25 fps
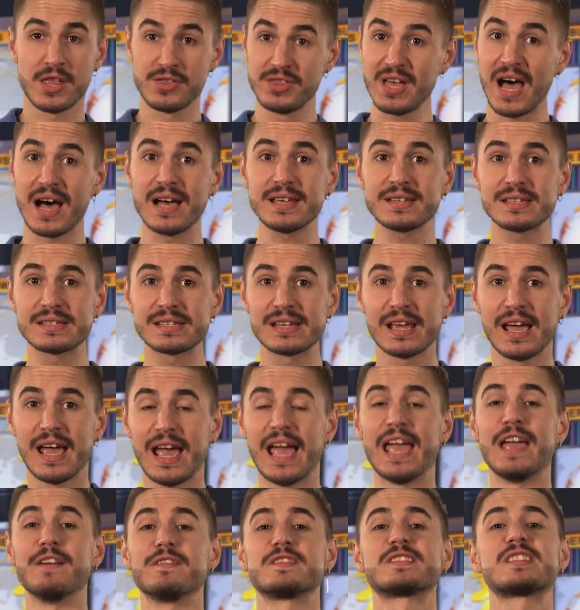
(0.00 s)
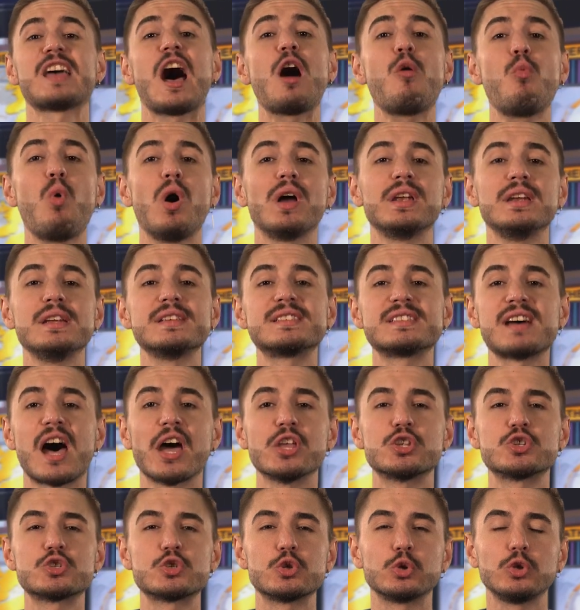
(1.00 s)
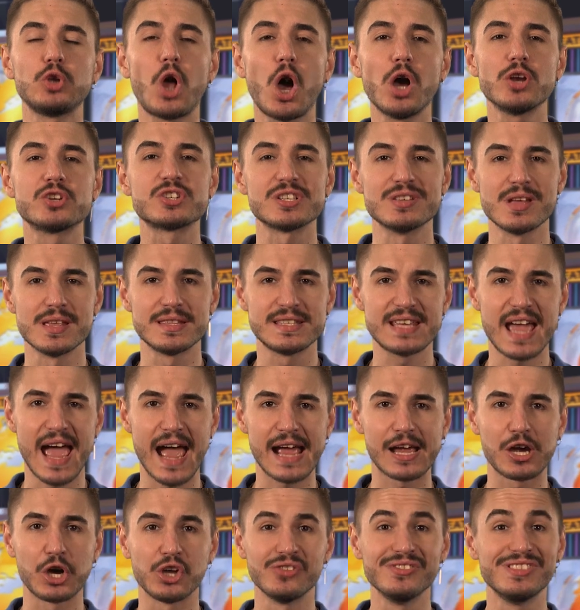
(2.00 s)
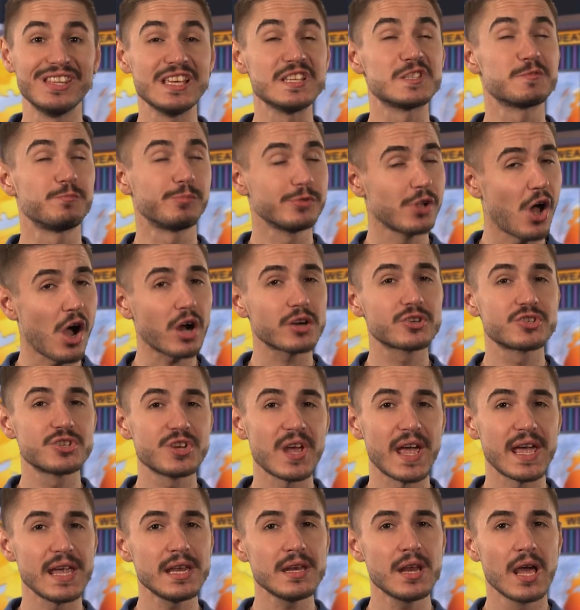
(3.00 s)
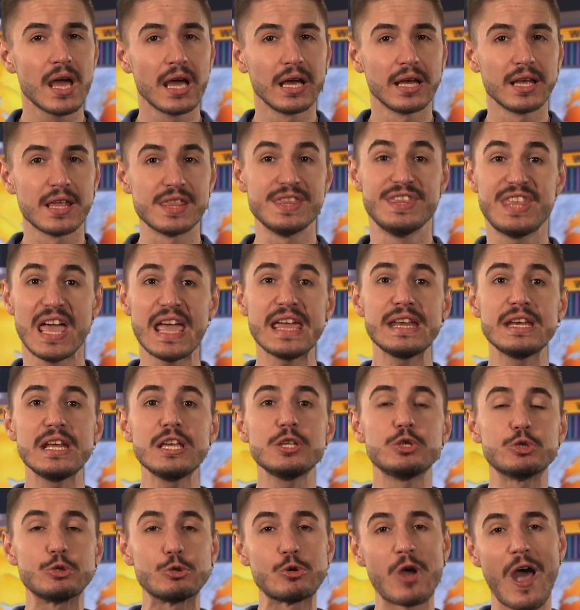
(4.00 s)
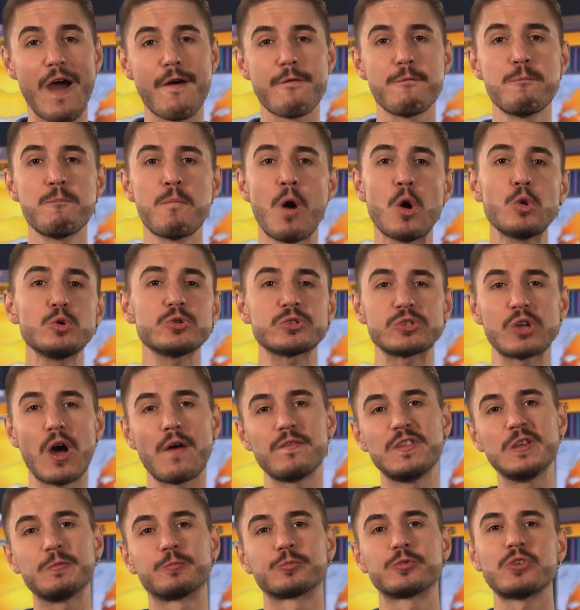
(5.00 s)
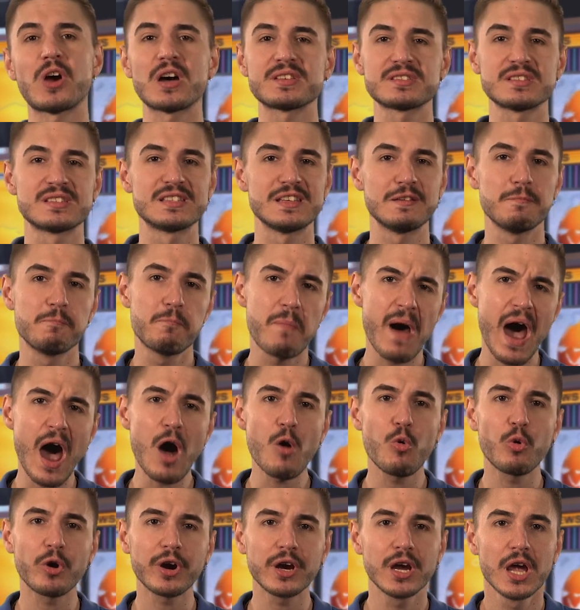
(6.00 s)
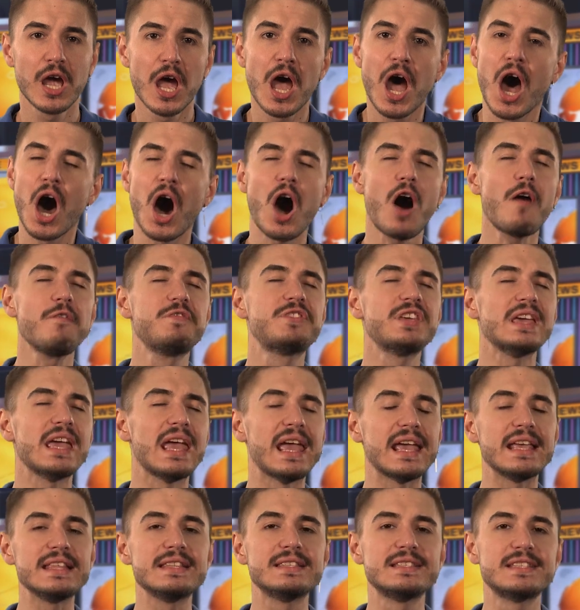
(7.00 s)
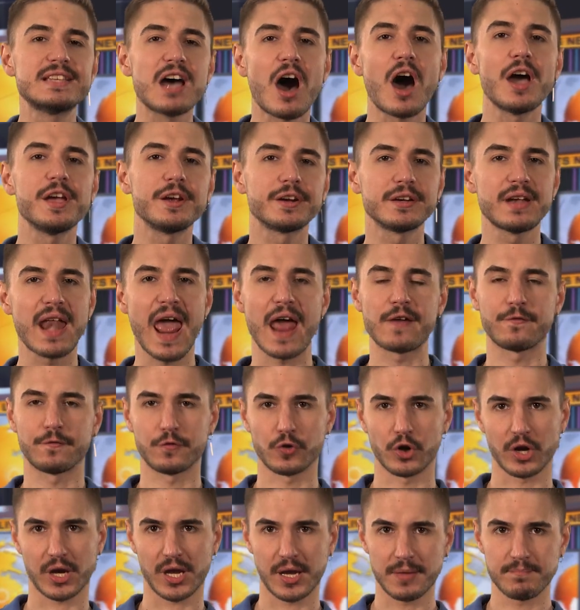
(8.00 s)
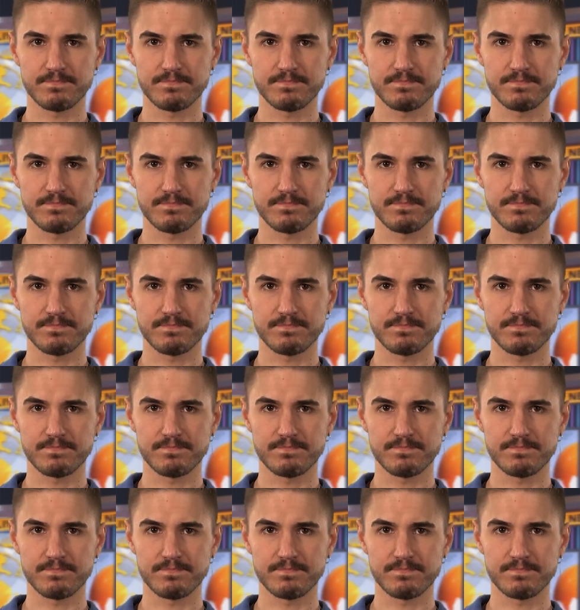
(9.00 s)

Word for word: Thus, if someone decides to launch an attack on this blockchain, they need to have most of the processing power of the entire network.